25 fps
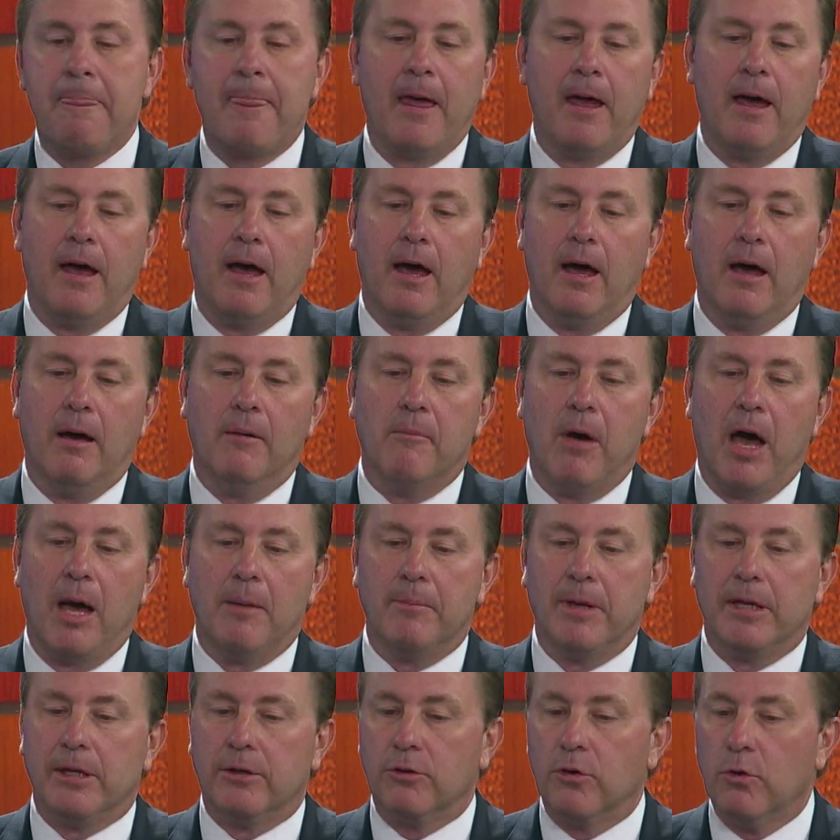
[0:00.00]

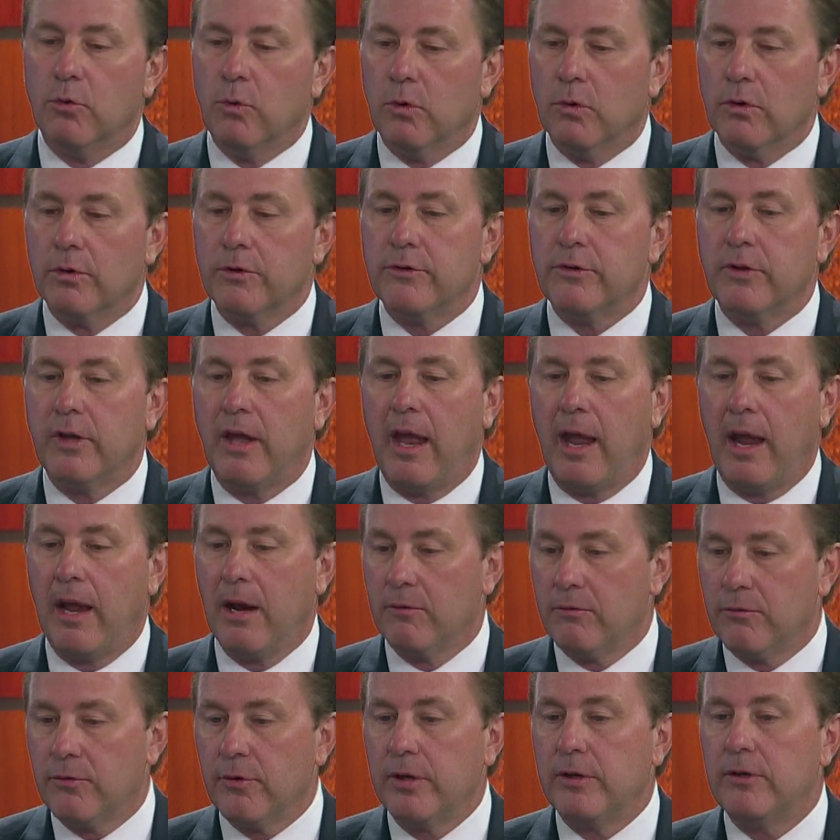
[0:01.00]
I'm in court
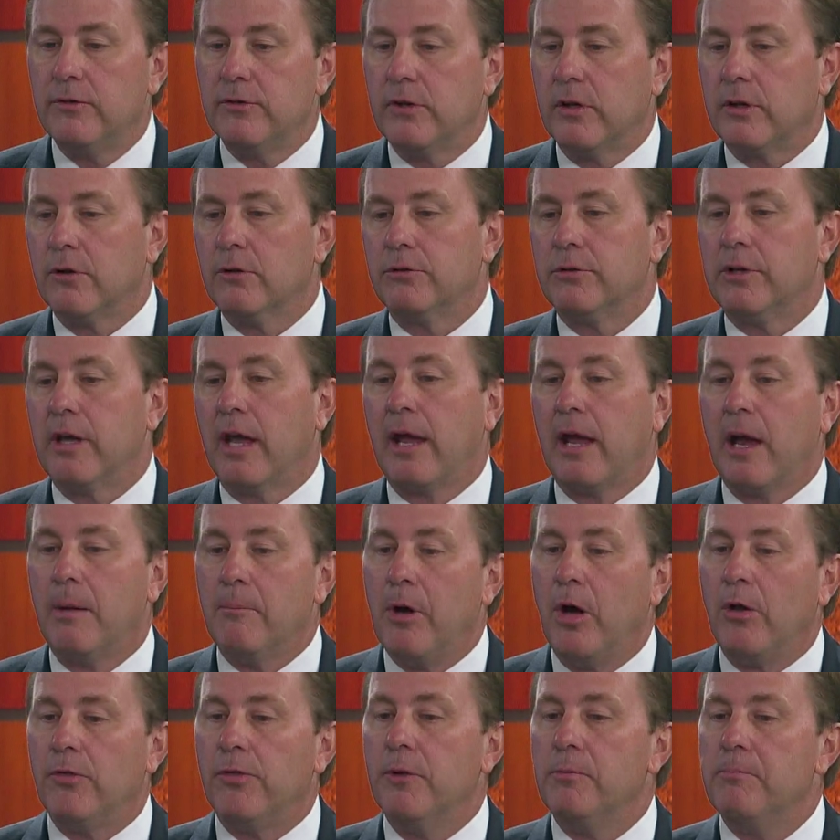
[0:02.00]
every single day.
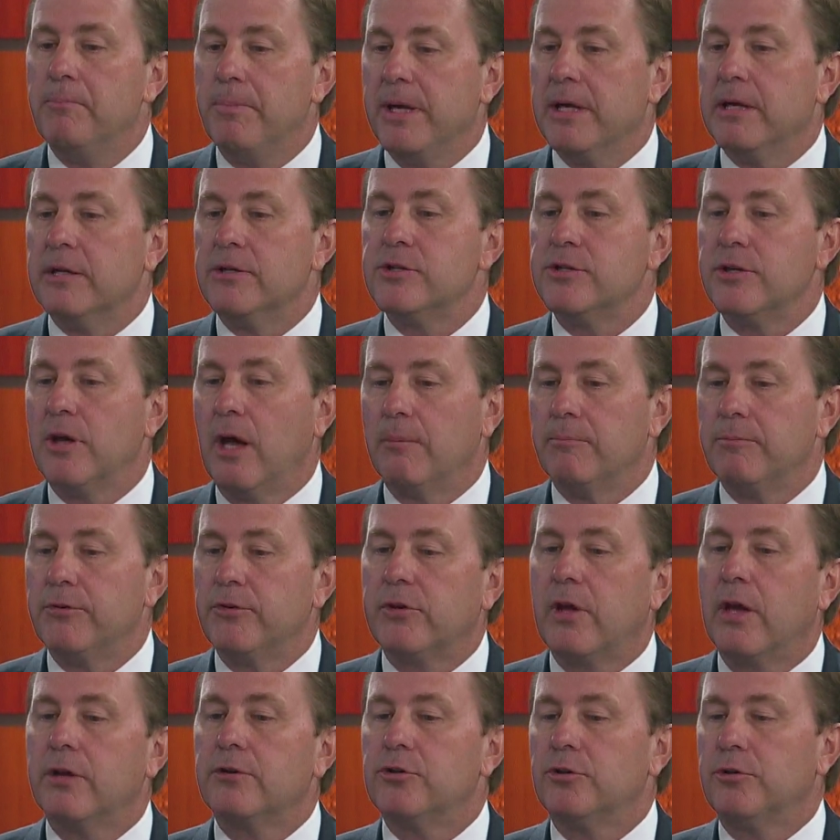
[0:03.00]
I'm on the bench. I'm
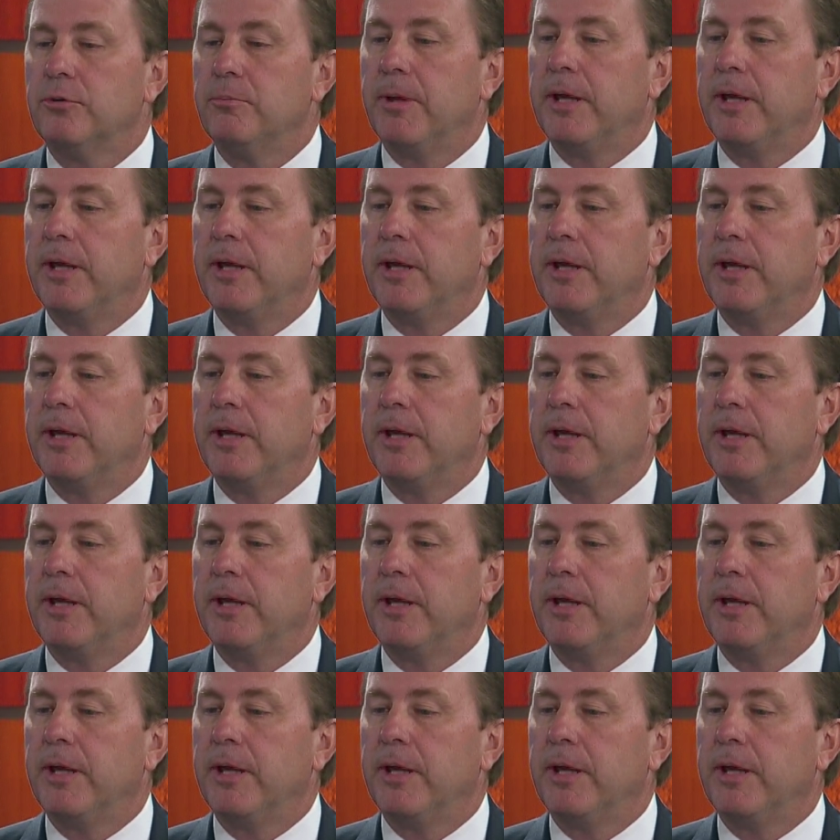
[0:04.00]
scheduled to